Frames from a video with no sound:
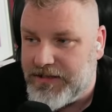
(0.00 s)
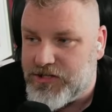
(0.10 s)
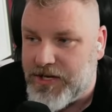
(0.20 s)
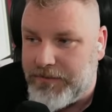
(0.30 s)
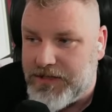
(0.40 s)
the
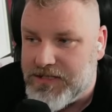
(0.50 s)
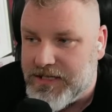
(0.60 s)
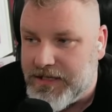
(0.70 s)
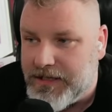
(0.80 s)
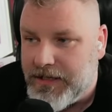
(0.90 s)
Champions
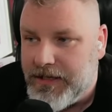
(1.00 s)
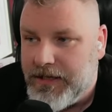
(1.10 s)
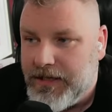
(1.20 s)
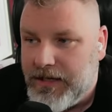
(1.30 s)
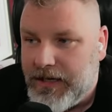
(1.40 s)
League.
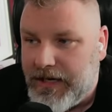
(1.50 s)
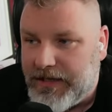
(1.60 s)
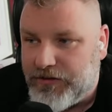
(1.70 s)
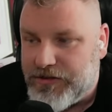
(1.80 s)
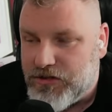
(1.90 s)

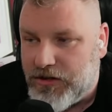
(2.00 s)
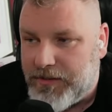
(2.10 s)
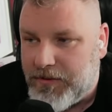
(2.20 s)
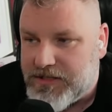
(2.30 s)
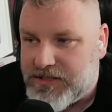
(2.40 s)
And there is no
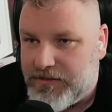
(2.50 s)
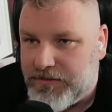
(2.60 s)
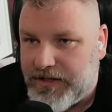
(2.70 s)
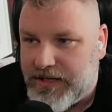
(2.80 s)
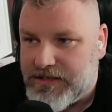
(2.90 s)
animosity with
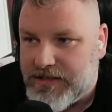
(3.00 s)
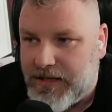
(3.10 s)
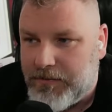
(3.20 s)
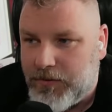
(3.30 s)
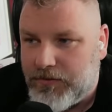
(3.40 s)
regards to
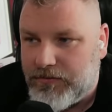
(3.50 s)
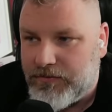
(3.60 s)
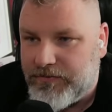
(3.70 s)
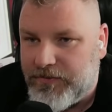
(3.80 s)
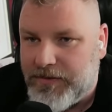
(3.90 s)
that. But
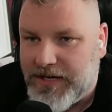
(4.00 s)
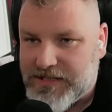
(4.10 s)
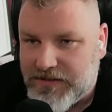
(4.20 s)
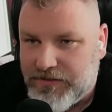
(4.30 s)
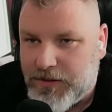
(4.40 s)
from an
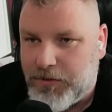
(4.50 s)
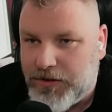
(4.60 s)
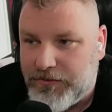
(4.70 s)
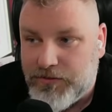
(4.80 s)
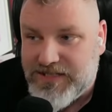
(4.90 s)
Aston Villa point
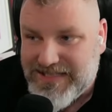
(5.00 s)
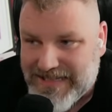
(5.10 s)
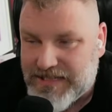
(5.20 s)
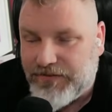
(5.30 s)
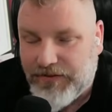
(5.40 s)
of view,
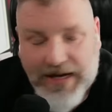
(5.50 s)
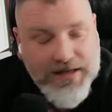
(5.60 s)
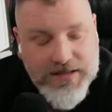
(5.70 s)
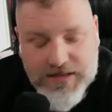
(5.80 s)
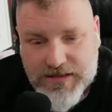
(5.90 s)
today's
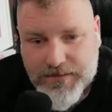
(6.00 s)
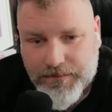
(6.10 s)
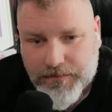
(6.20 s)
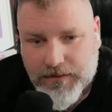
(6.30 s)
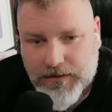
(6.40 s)
flatness
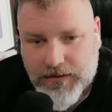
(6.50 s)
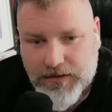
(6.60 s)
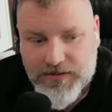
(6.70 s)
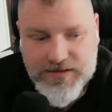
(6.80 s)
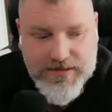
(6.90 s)

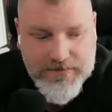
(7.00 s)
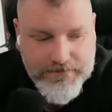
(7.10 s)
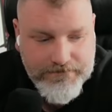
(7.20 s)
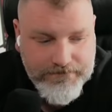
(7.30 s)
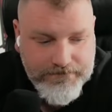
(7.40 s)
is
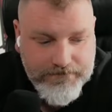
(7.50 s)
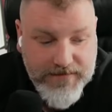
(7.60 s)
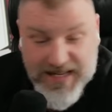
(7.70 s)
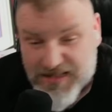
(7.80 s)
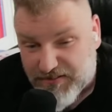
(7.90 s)

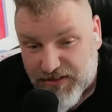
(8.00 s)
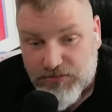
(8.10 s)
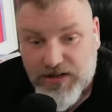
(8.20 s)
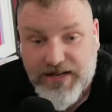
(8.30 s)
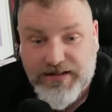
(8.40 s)
Aston Villa
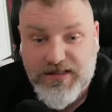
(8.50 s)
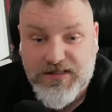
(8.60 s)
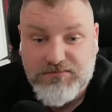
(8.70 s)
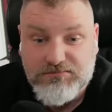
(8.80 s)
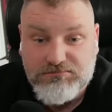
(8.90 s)
related,
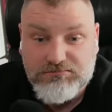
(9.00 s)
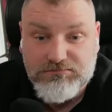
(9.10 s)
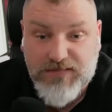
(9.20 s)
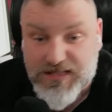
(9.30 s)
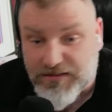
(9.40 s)

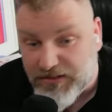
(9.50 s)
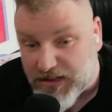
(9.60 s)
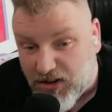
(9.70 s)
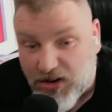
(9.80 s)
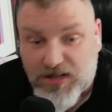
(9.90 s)
Aston Villa
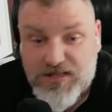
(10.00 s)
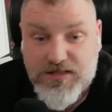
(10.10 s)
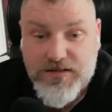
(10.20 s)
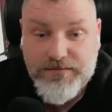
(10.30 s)
caused